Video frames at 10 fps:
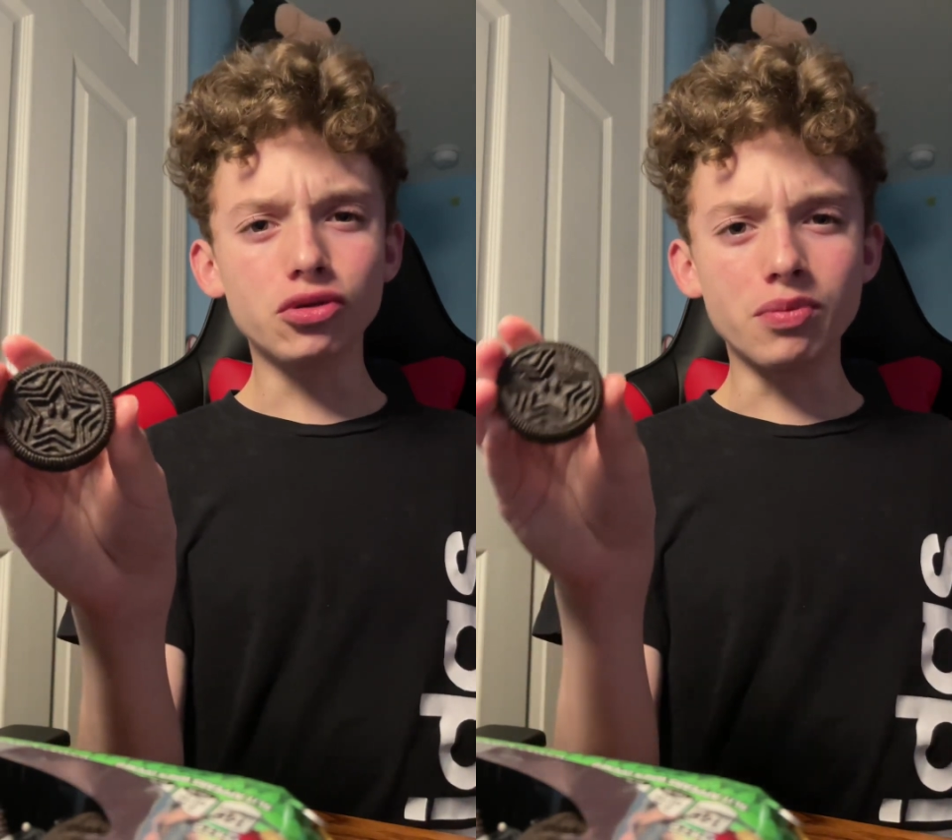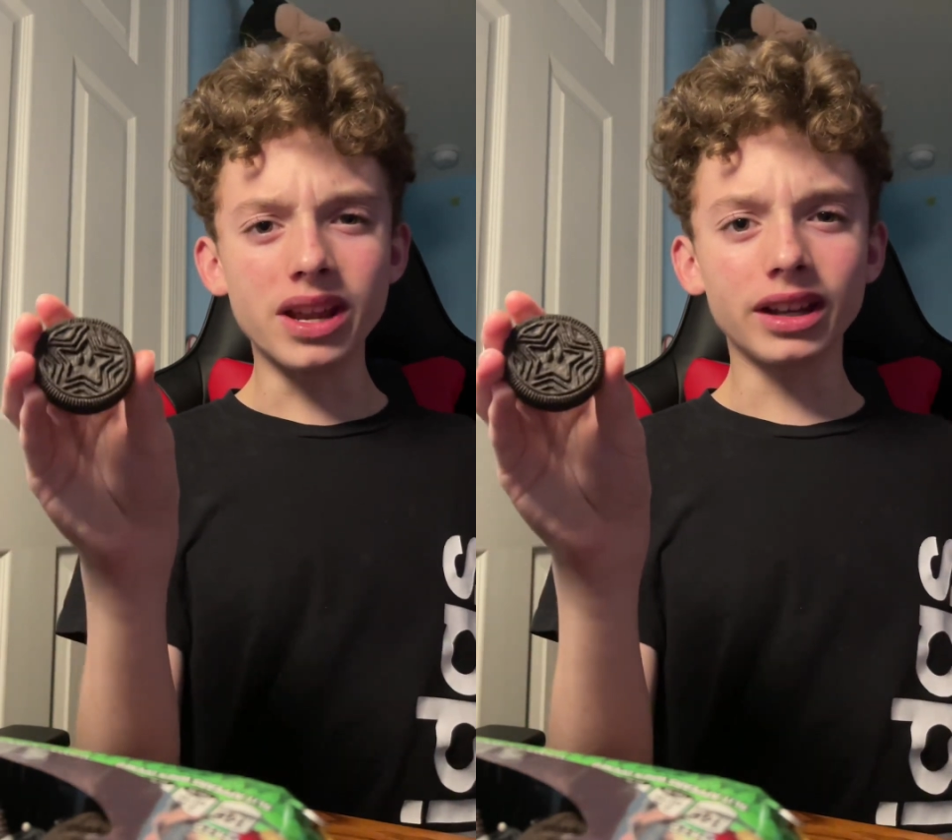
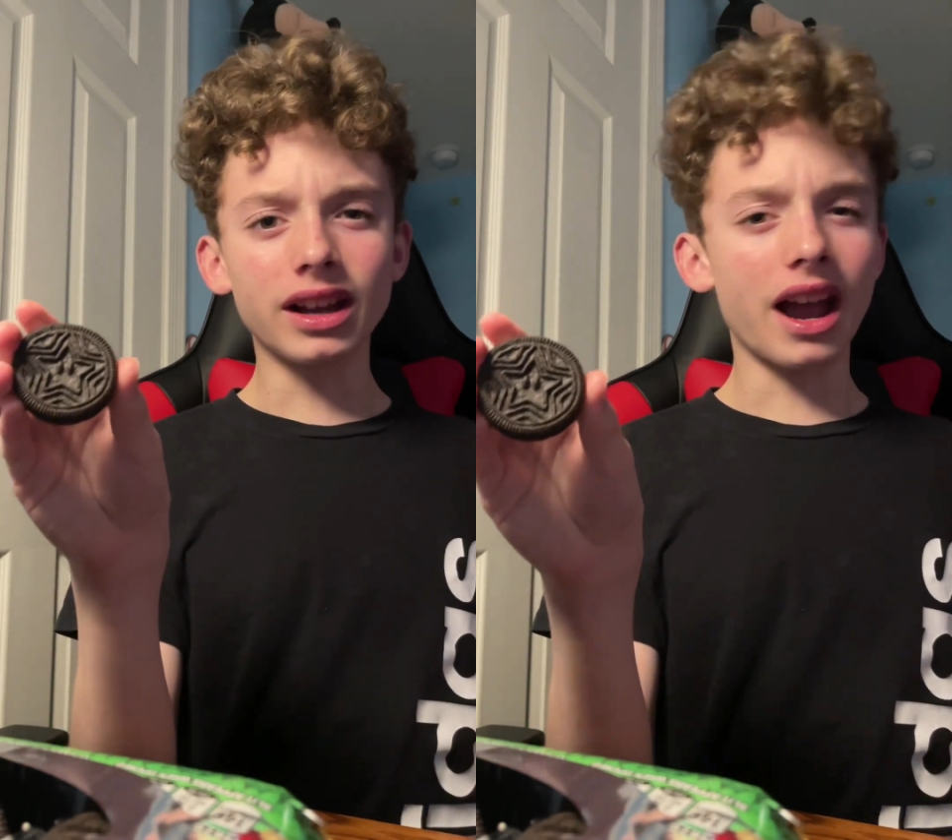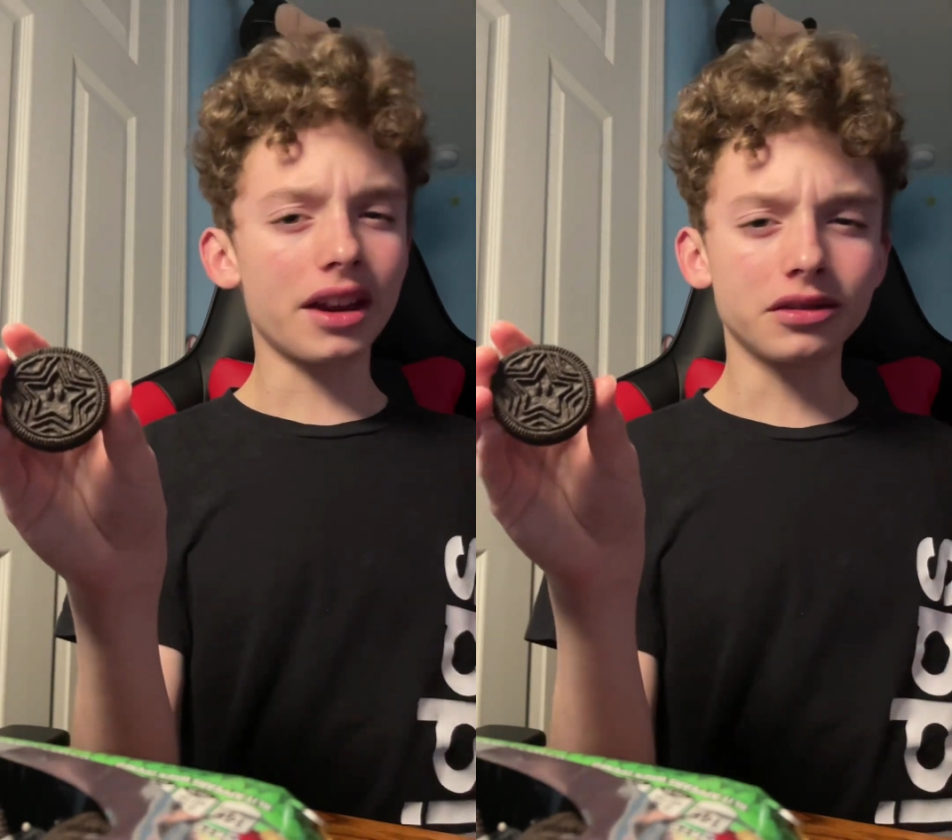
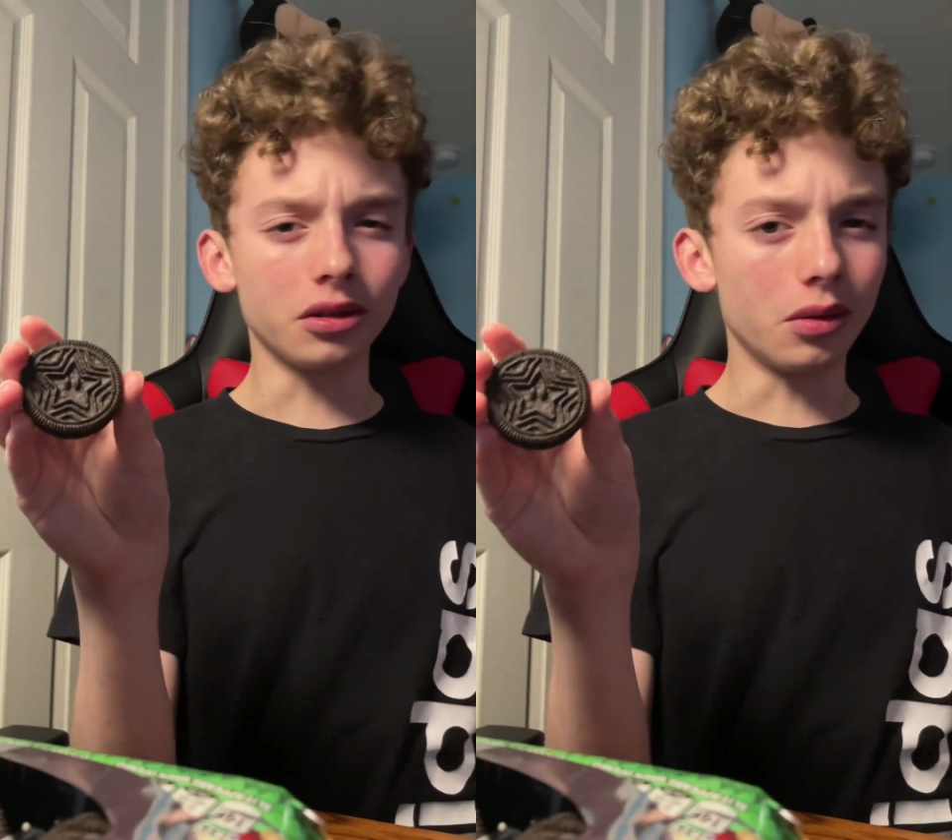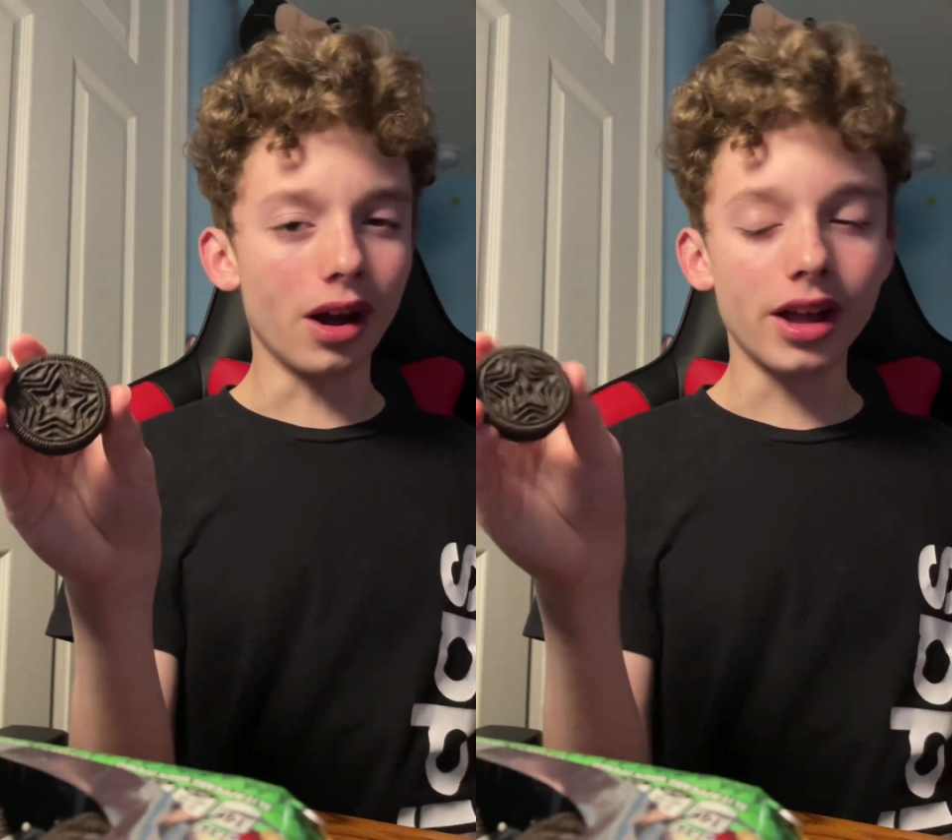big, I don't know
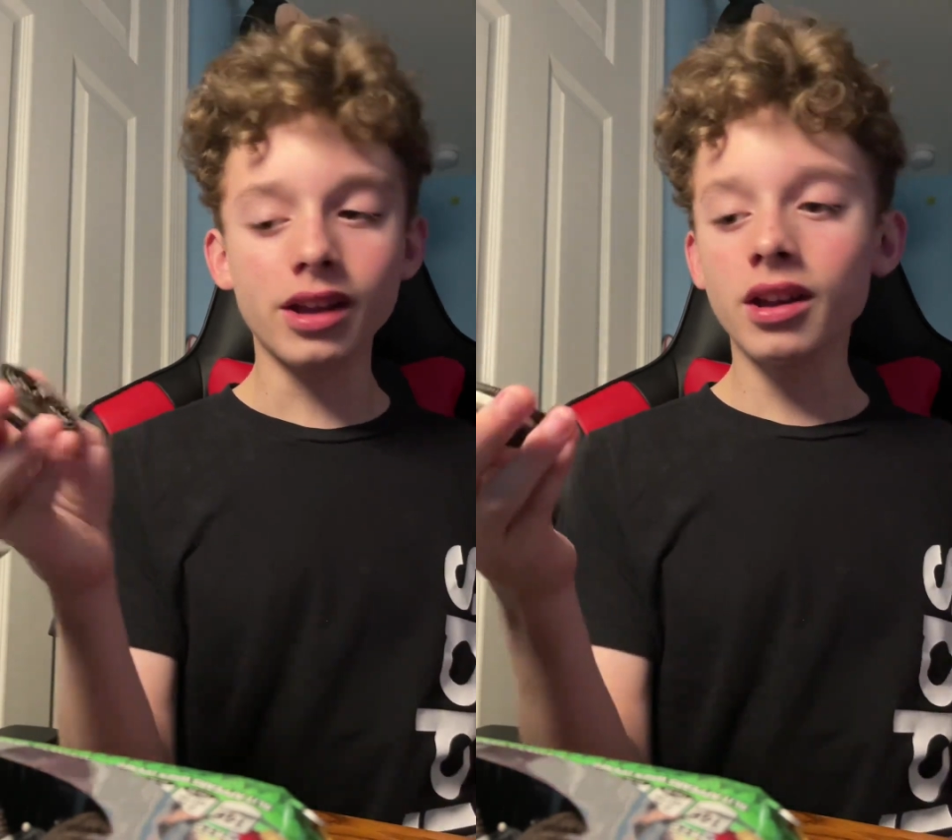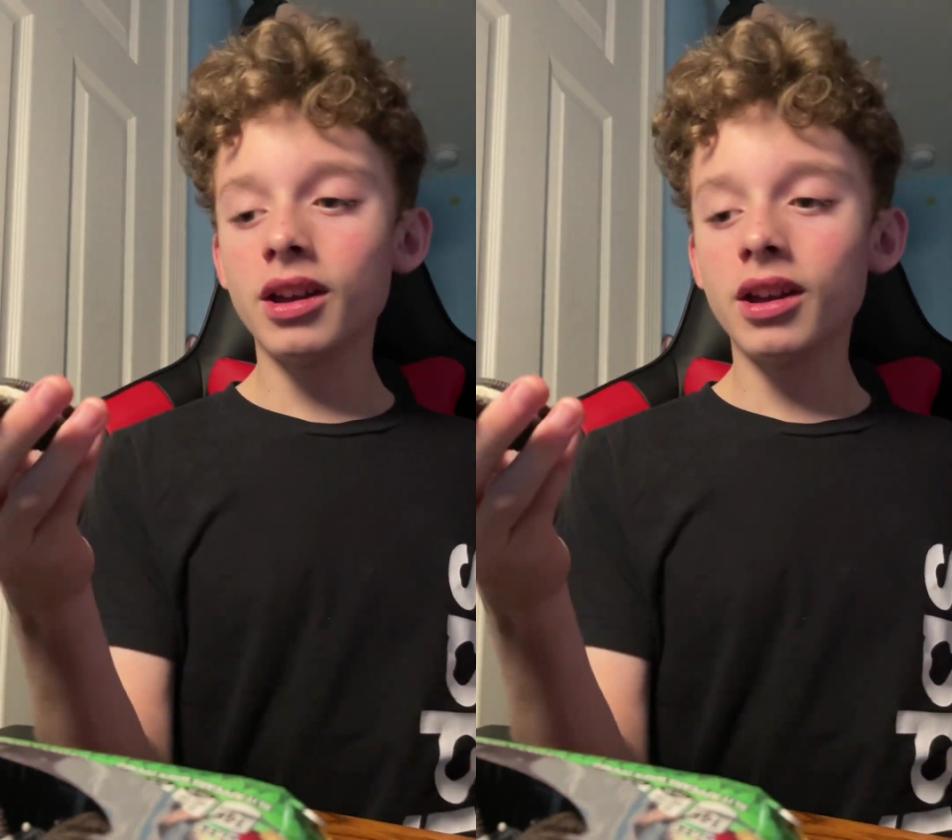why,